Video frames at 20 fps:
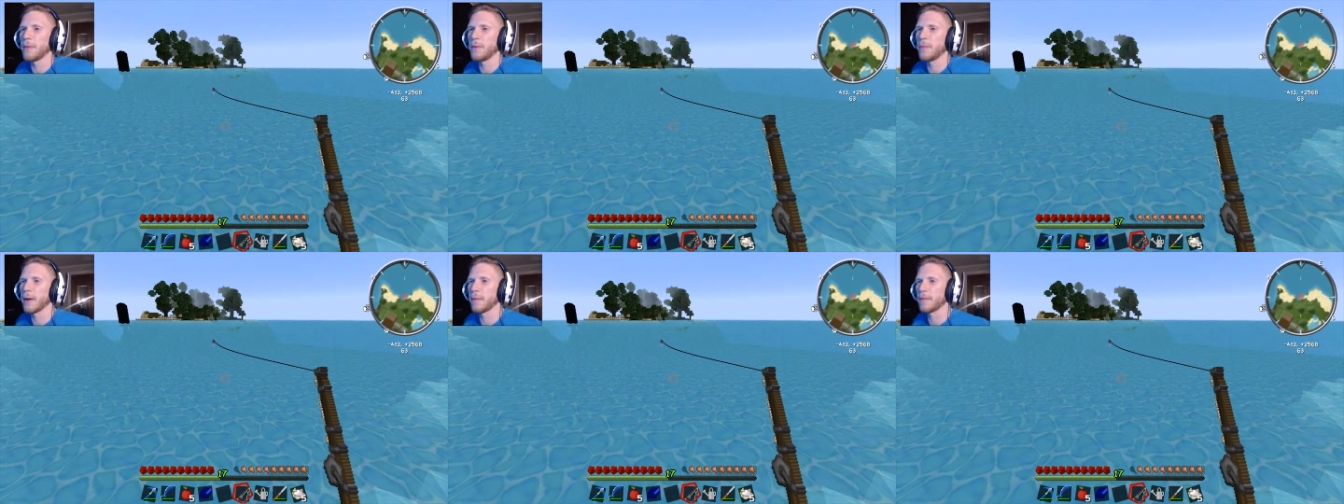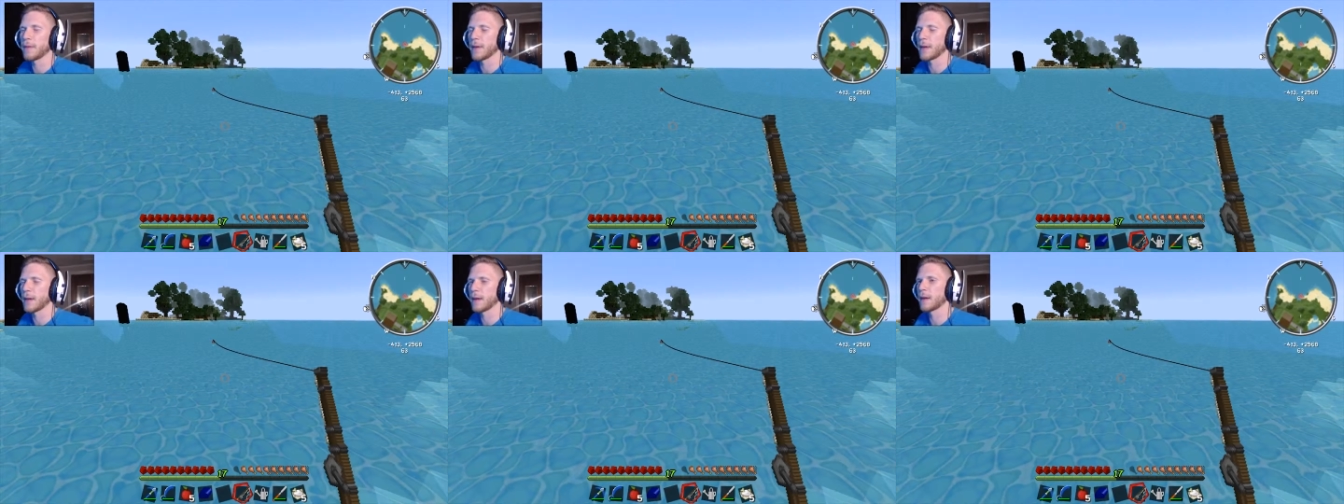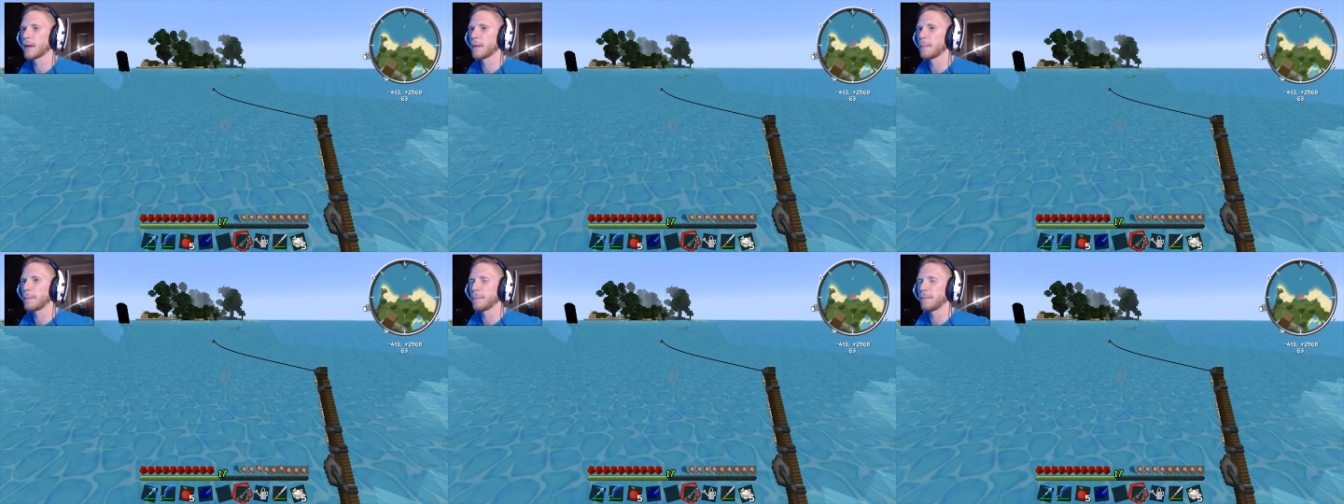Then we have to
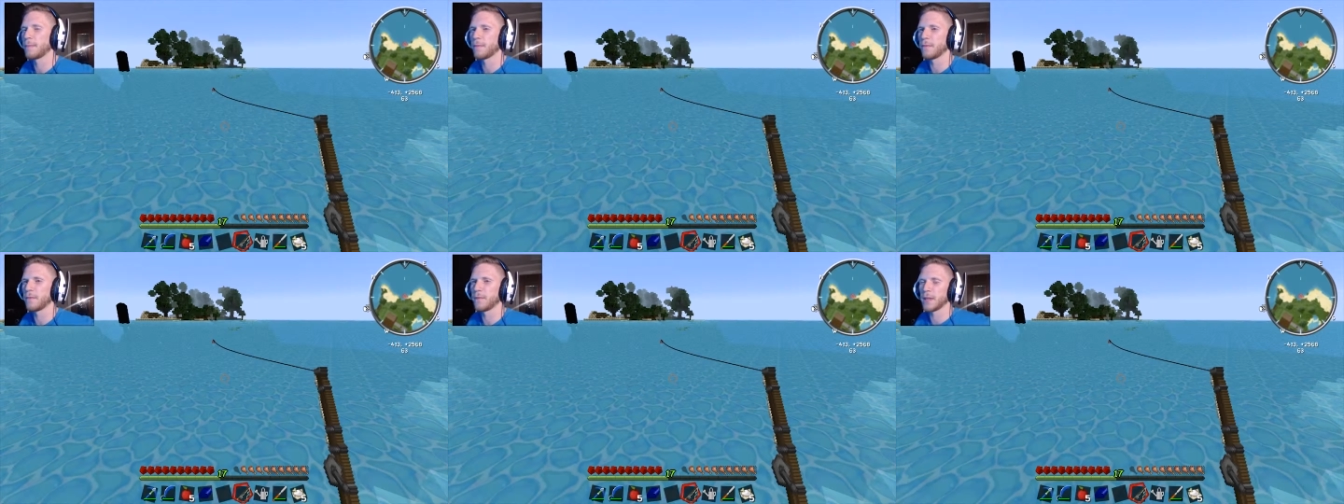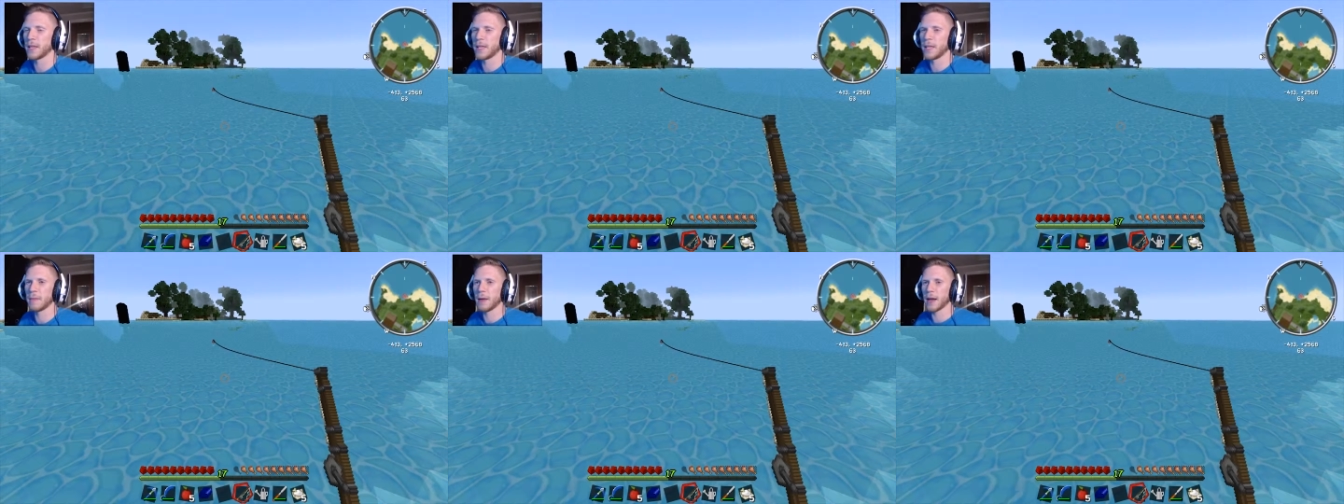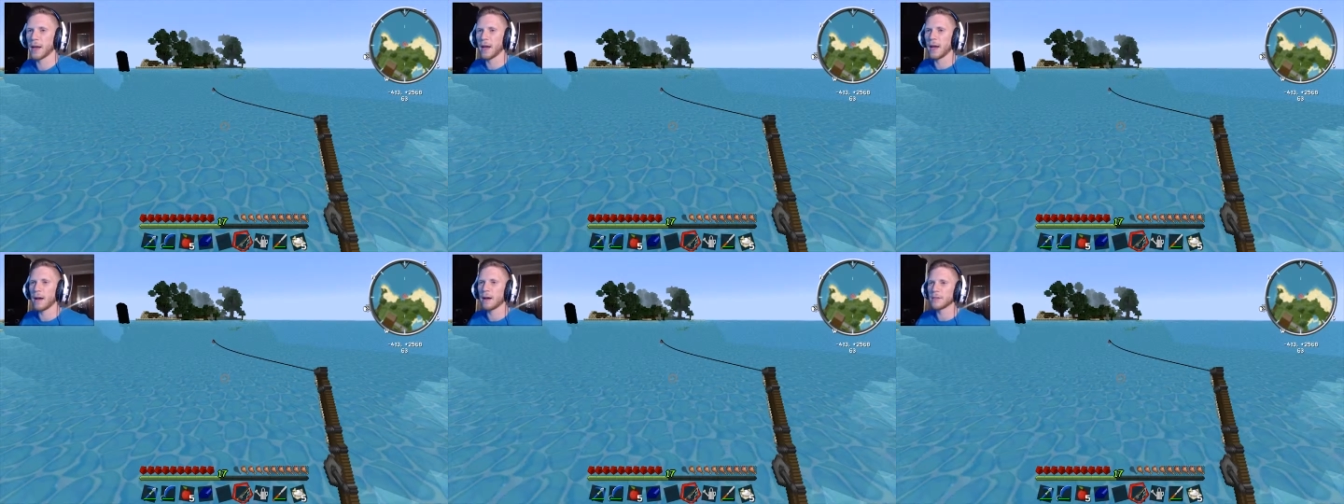flick it
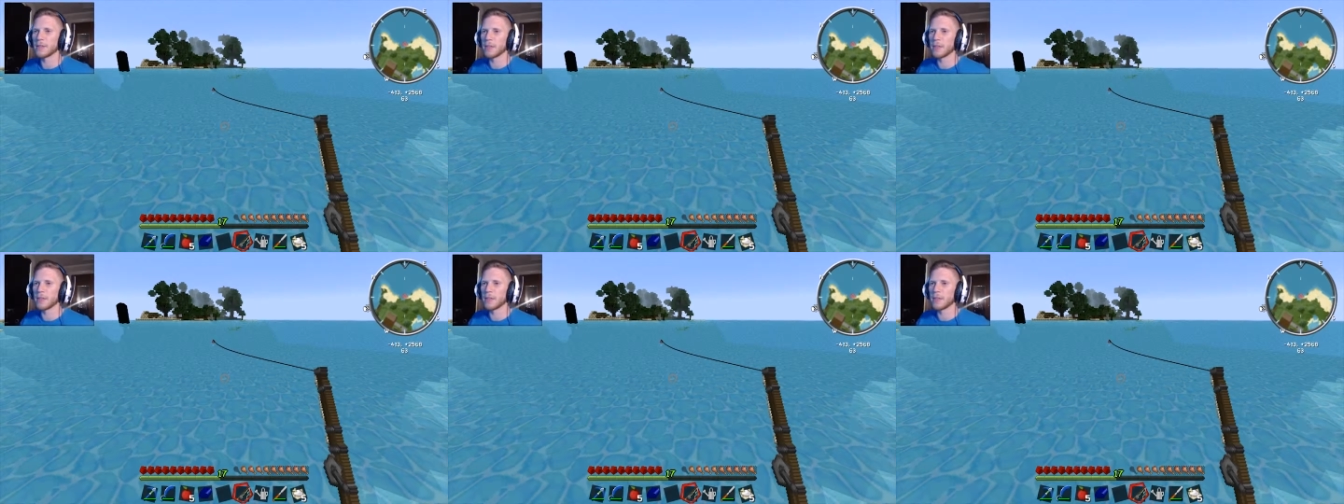back out.